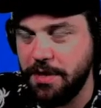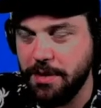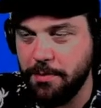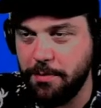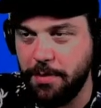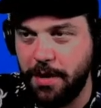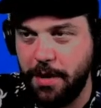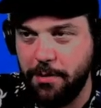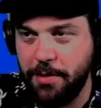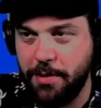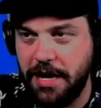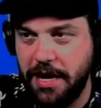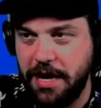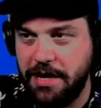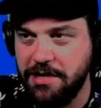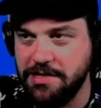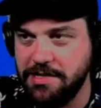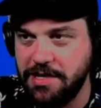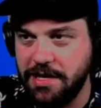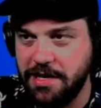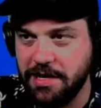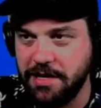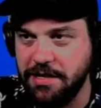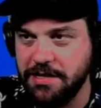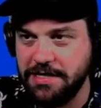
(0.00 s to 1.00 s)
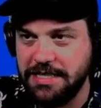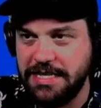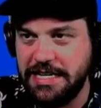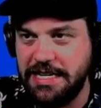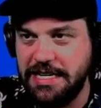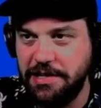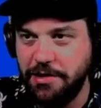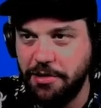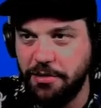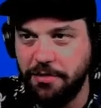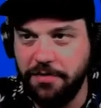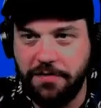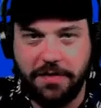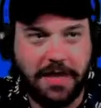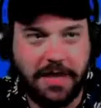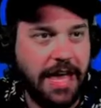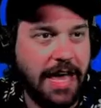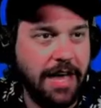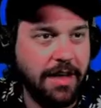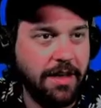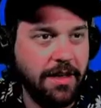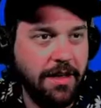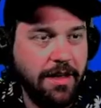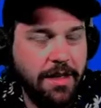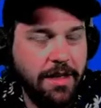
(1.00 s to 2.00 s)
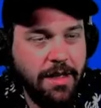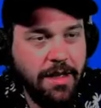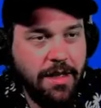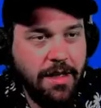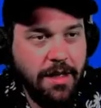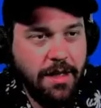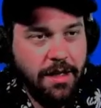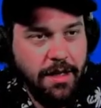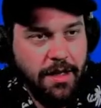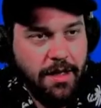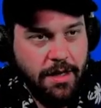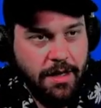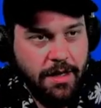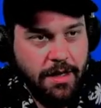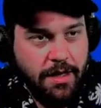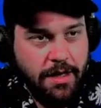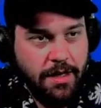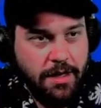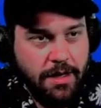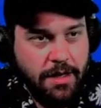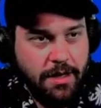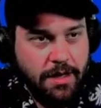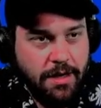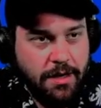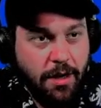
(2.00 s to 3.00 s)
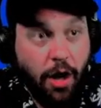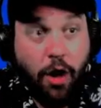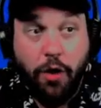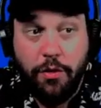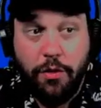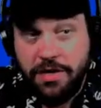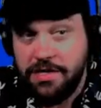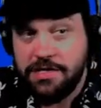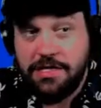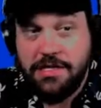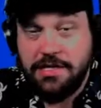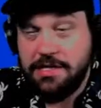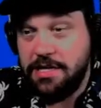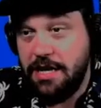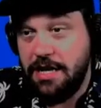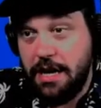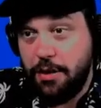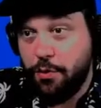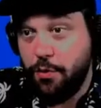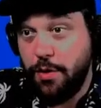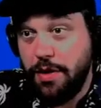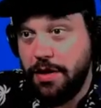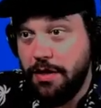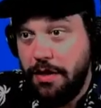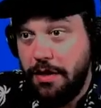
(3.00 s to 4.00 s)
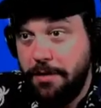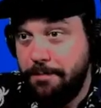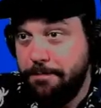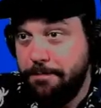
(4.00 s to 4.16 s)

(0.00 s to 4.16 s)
probably has like a teal flag. Oh, this isn't Anguilla.